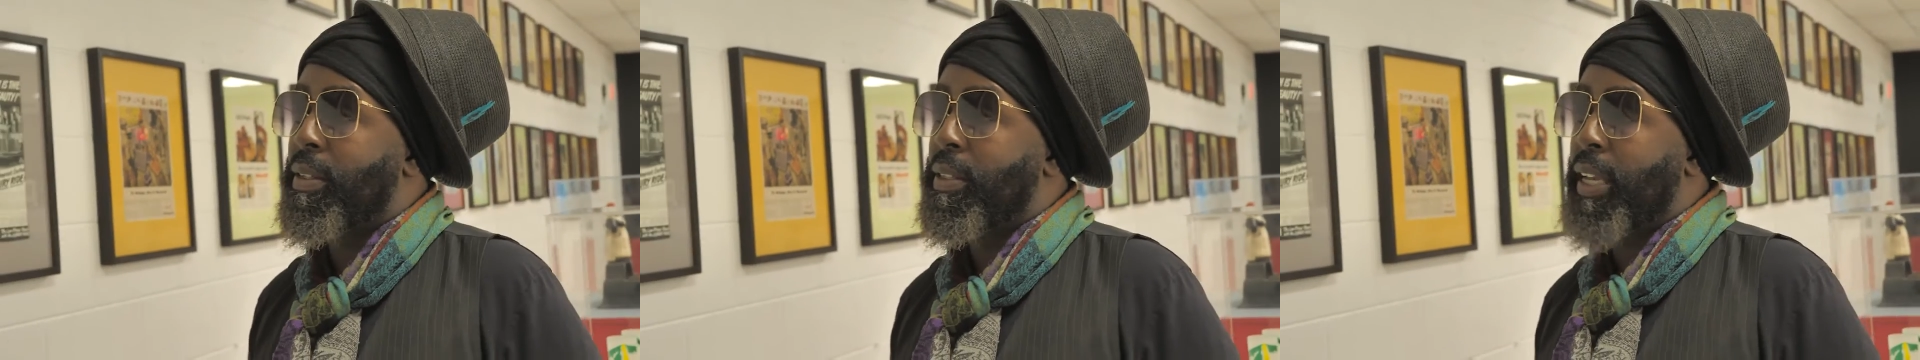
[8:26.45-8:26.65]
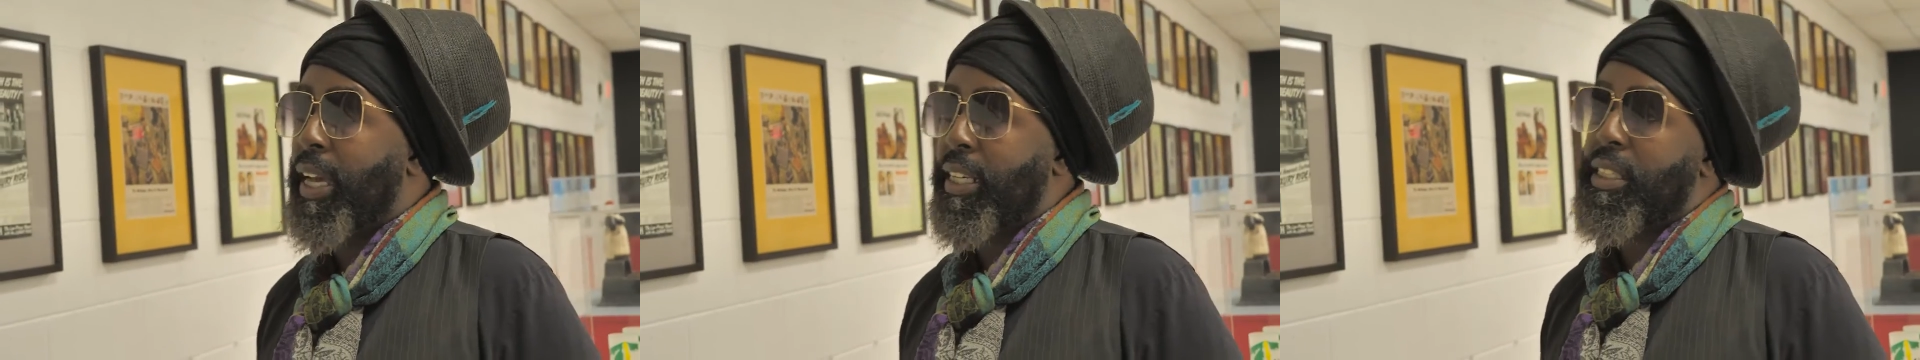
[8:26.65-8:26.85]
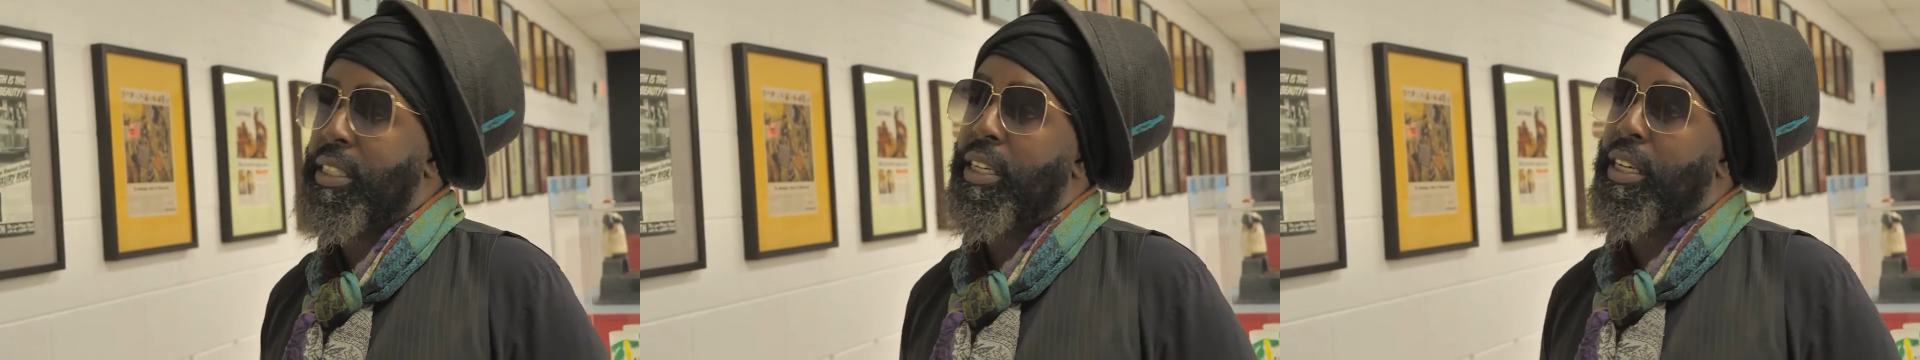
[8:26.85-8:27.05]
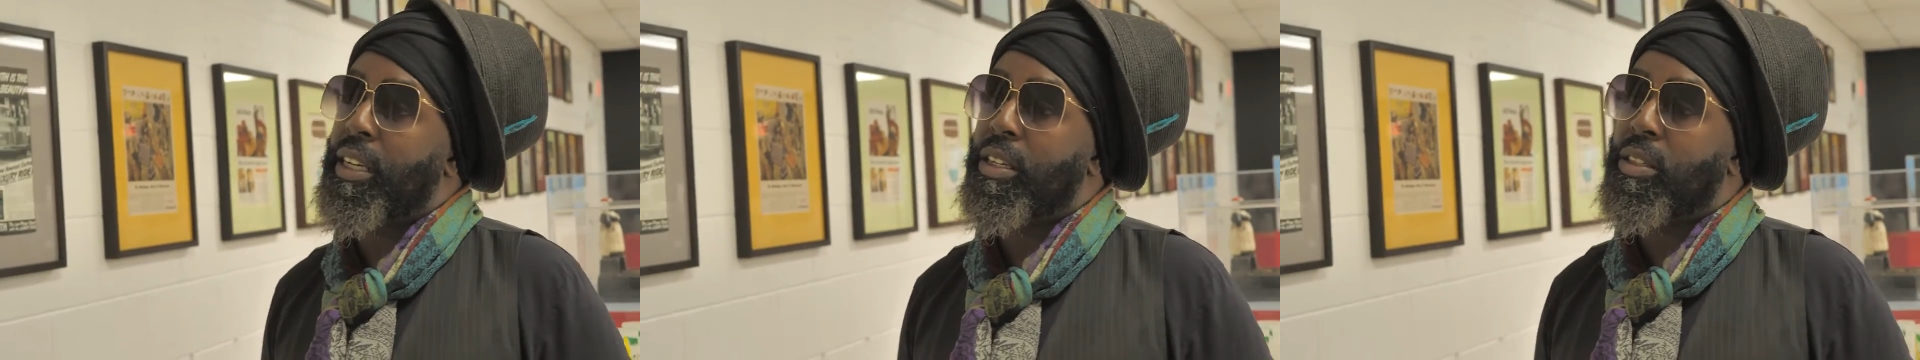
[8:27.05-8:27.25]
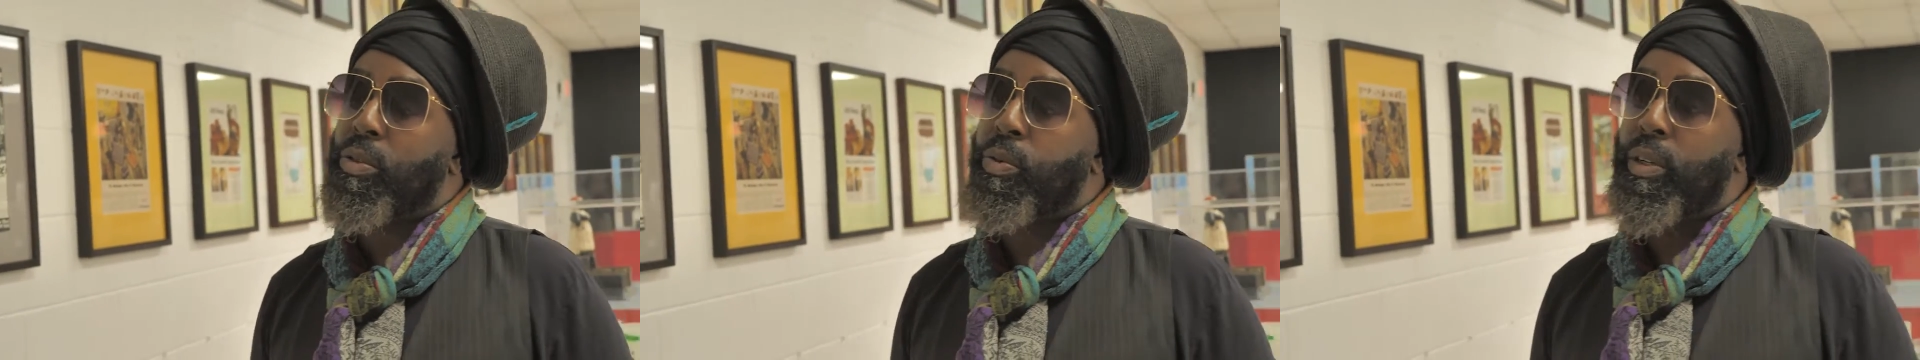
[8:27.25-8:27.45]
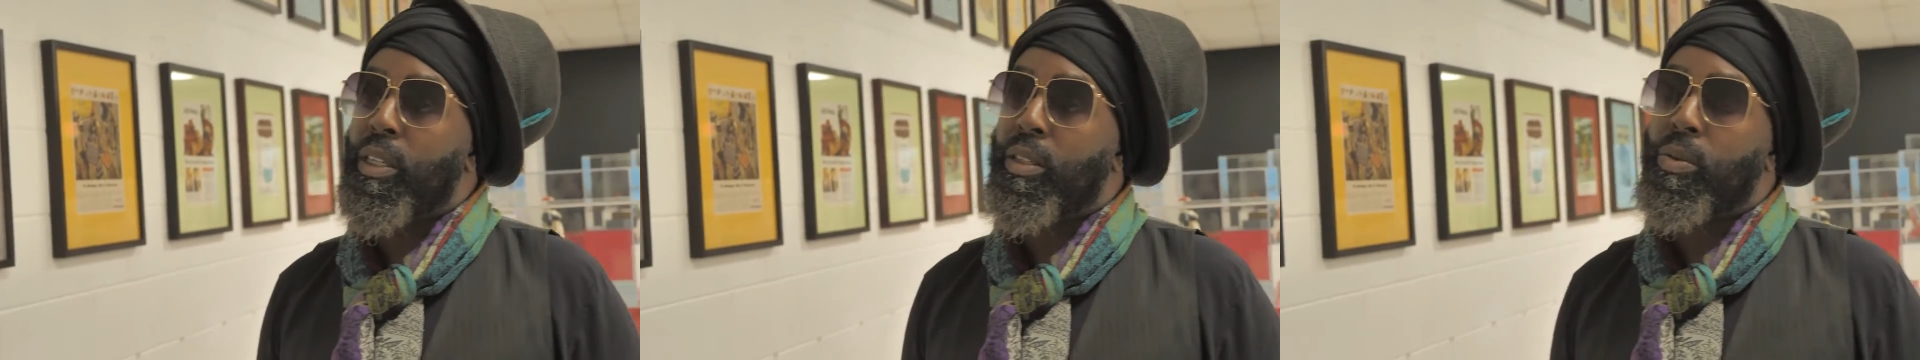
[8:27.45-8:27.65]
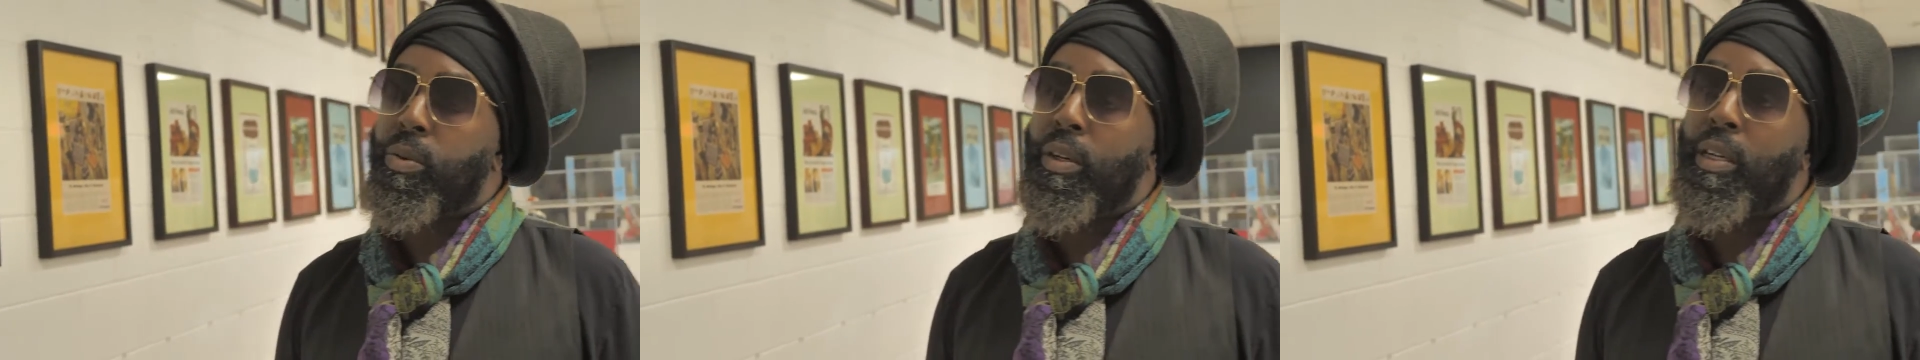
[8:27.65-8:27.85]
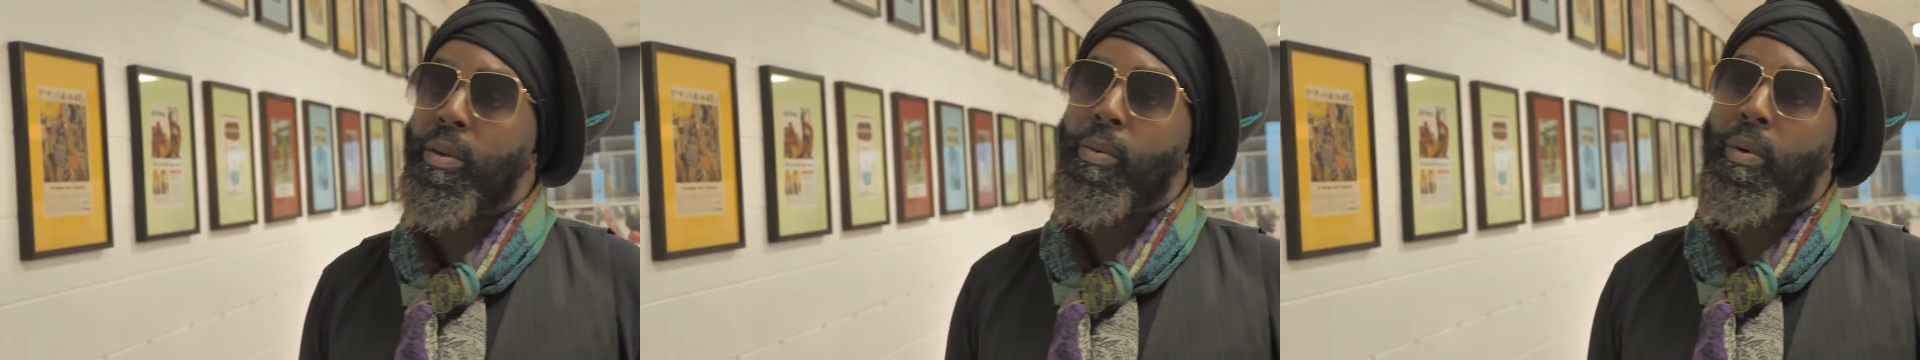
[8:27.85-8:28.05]
next year,
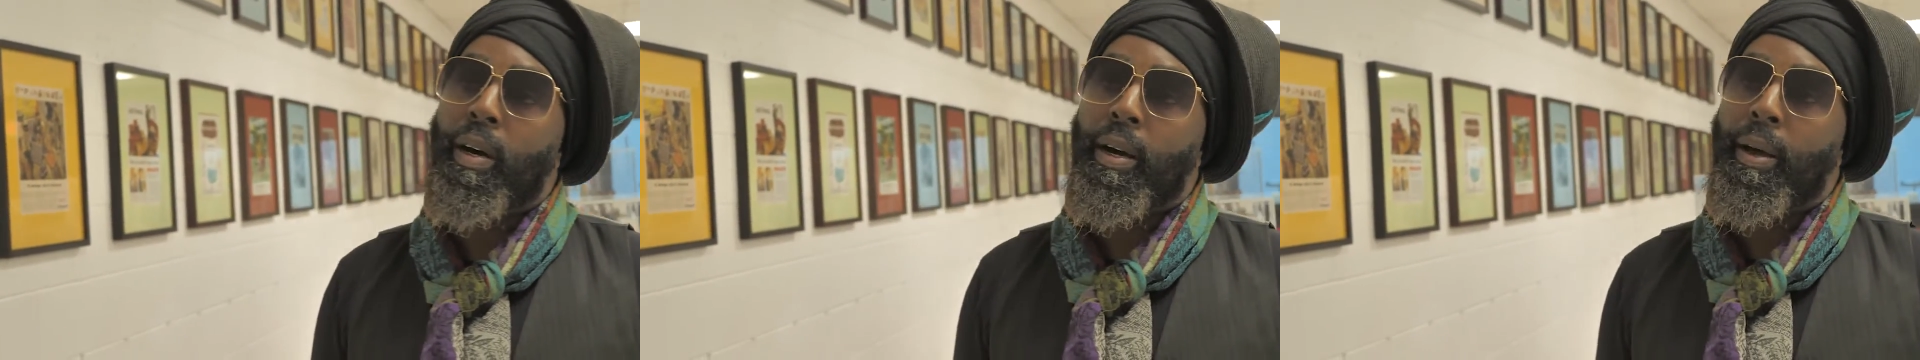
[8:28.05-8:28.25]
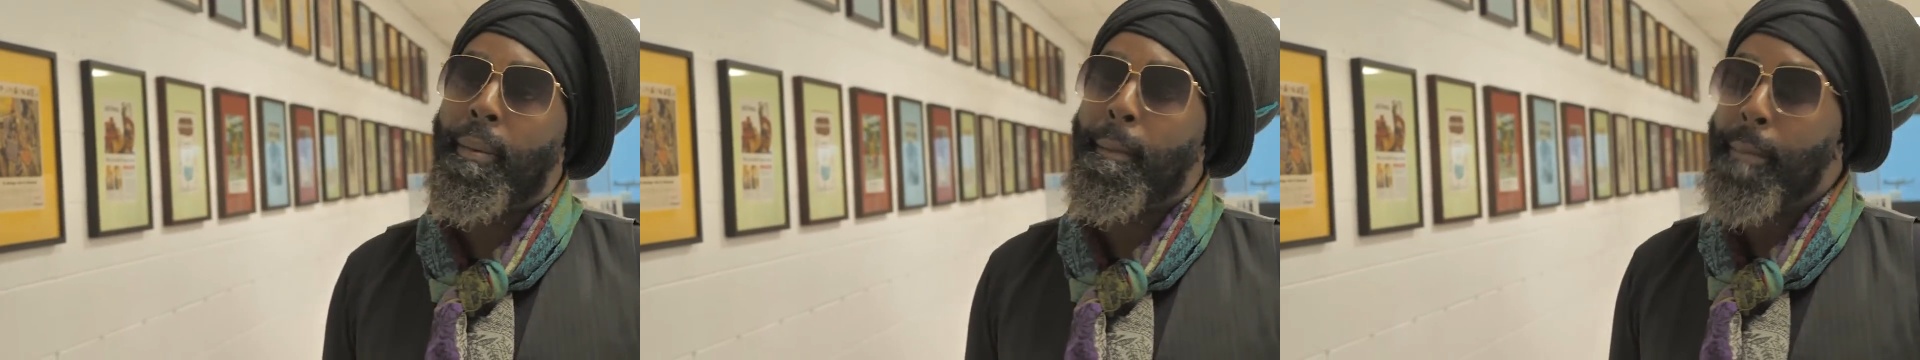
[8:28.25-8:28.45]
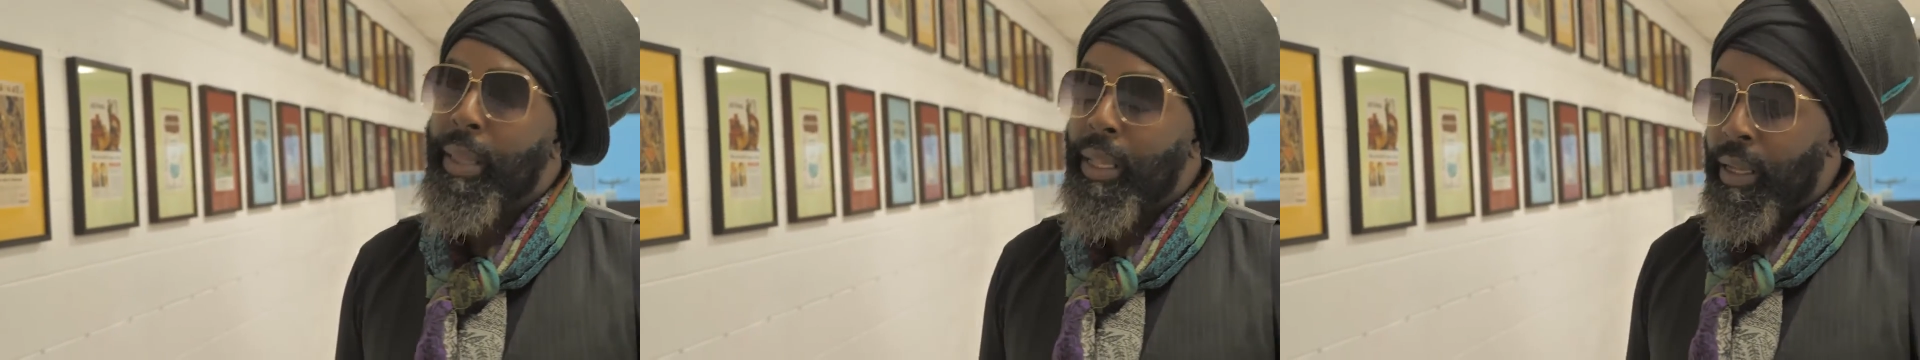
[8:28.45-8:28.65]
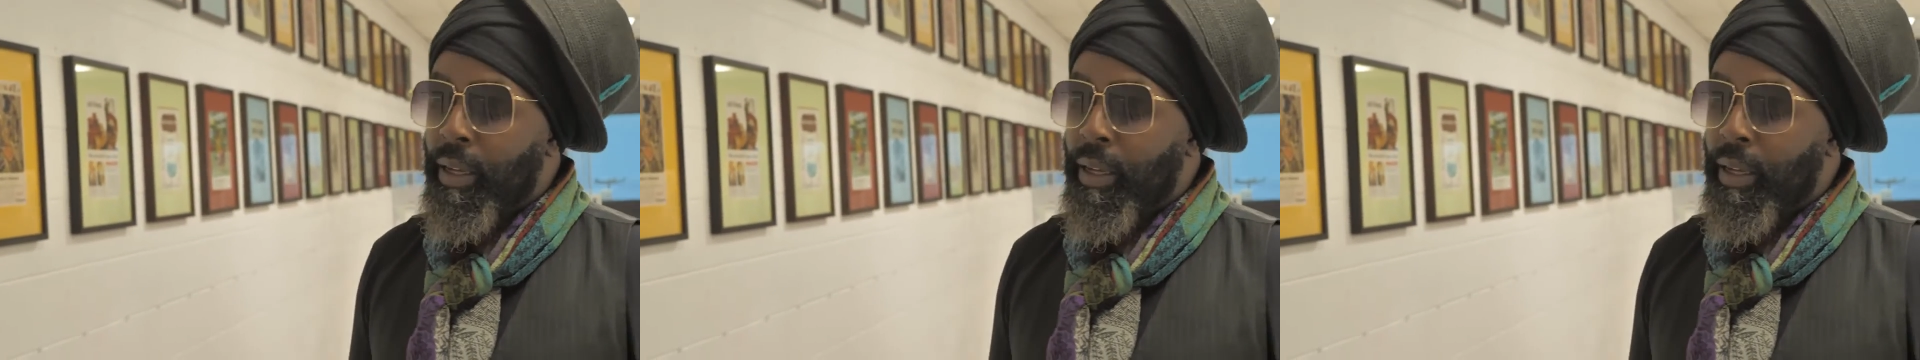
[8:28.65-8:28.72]
2021.